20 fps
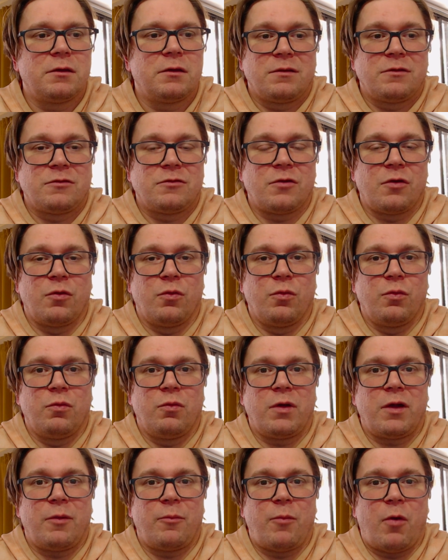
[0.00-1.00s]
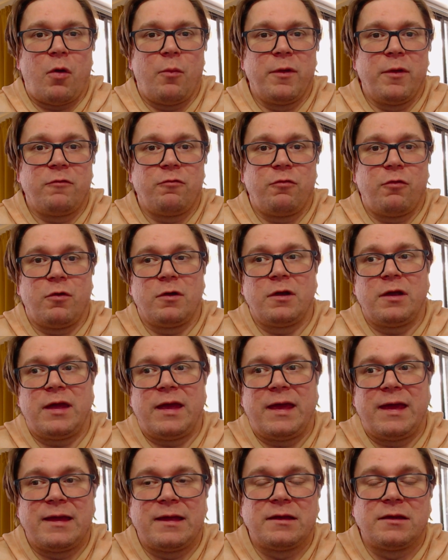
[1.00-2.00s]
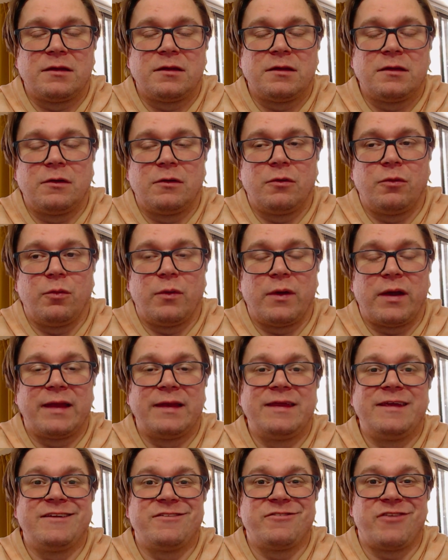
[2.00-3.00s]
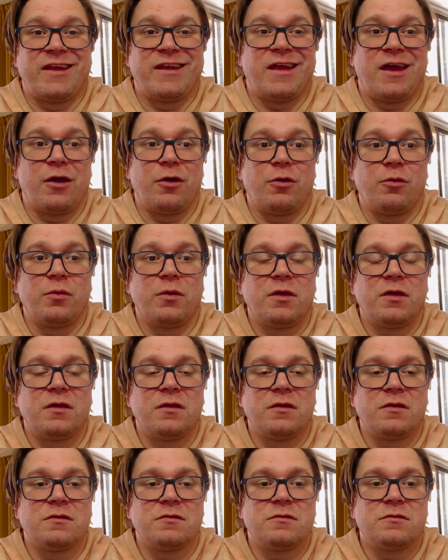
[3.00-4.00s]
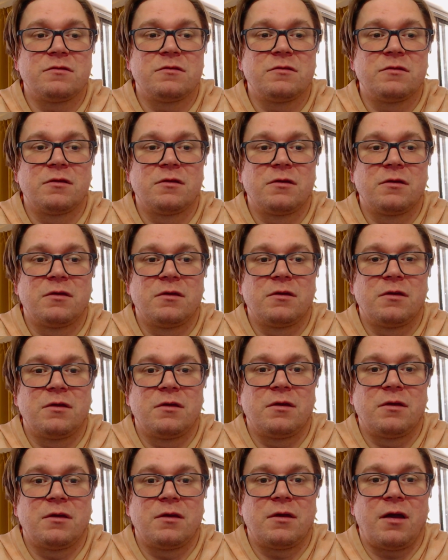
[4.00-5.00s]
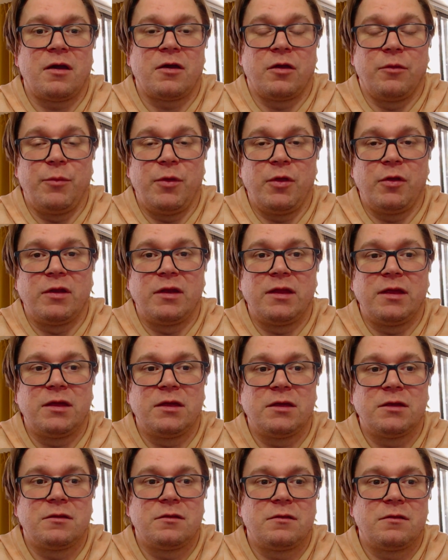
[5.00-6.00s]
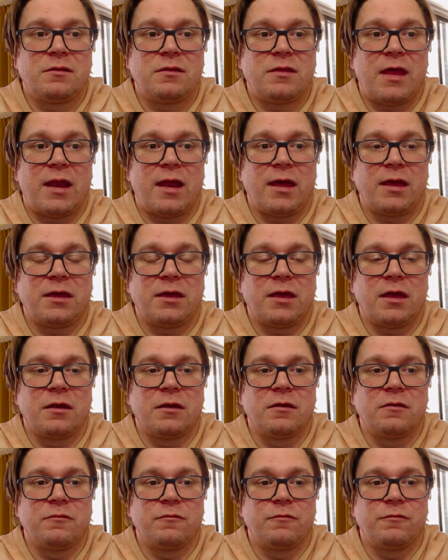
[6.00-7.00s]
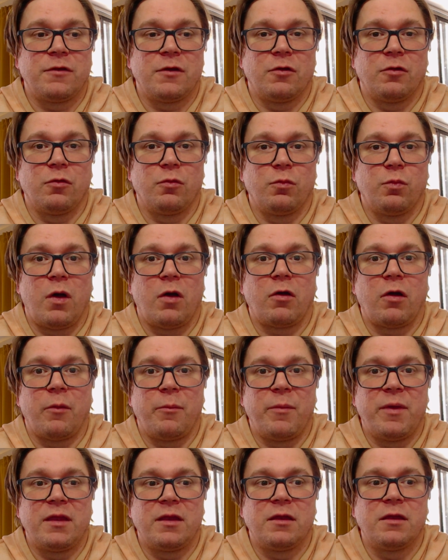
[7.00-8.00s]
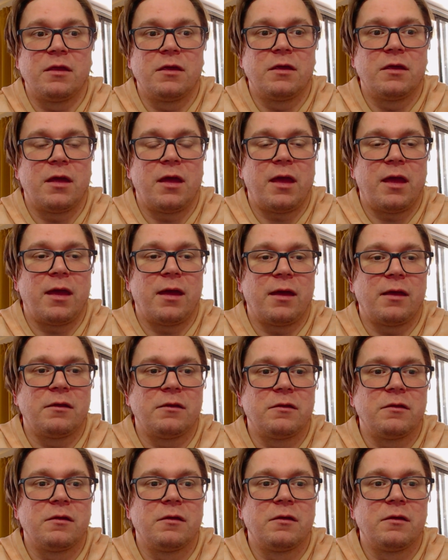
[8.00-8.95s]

So what I'm hoping for and what I need right now is a community that I can feel welcome in, and